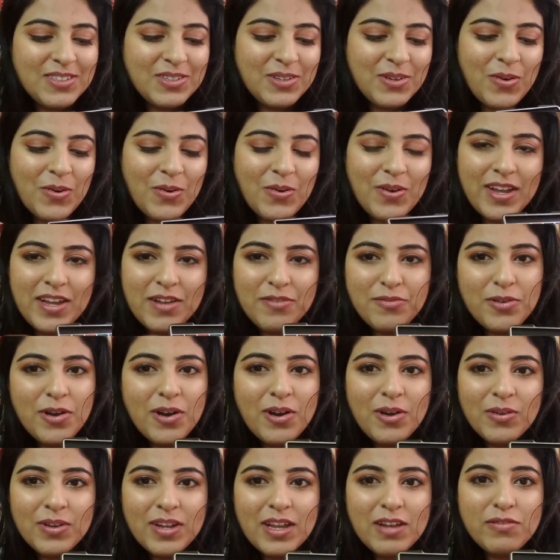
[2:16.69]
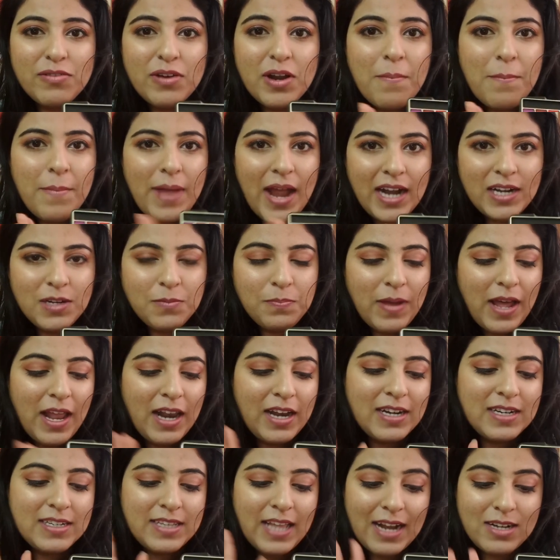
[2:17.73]
So if you're looking for a matte
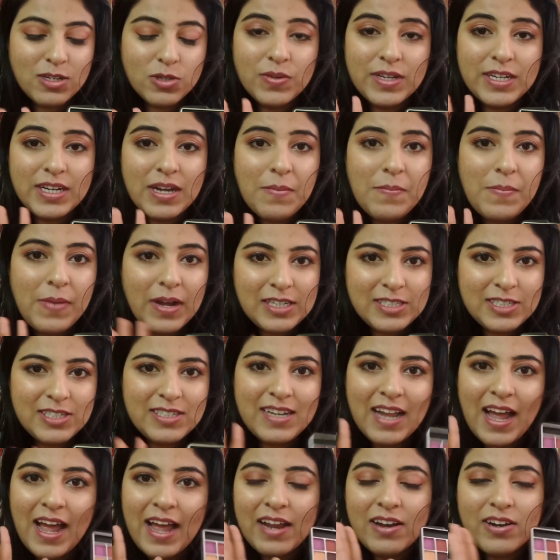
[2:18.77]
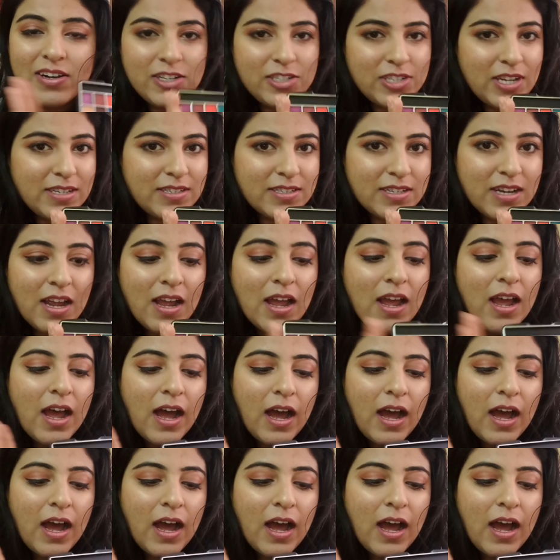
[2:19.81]
palette, that too in a budget, I just